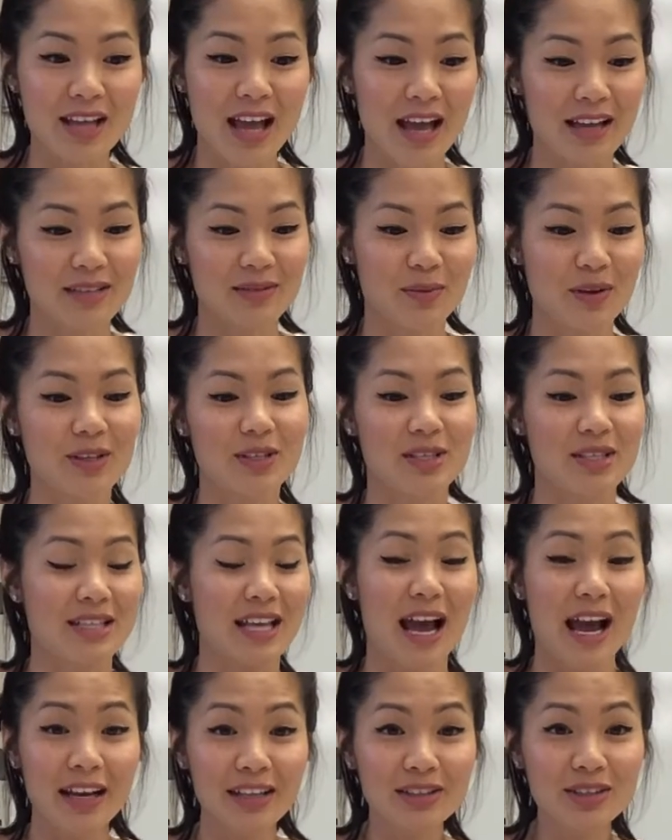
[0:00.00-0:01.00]
as much as
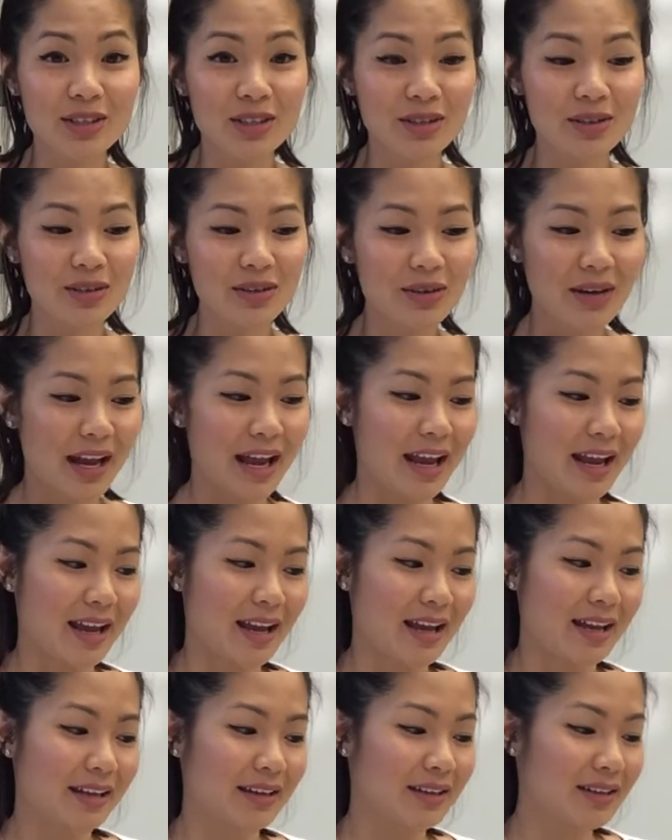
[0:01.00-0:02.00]
I do
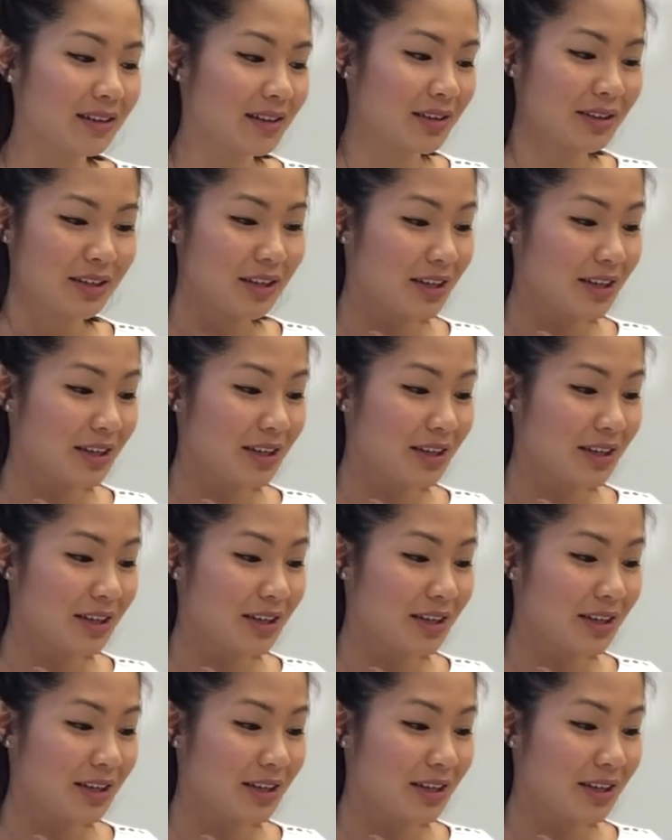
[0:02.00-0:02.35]
and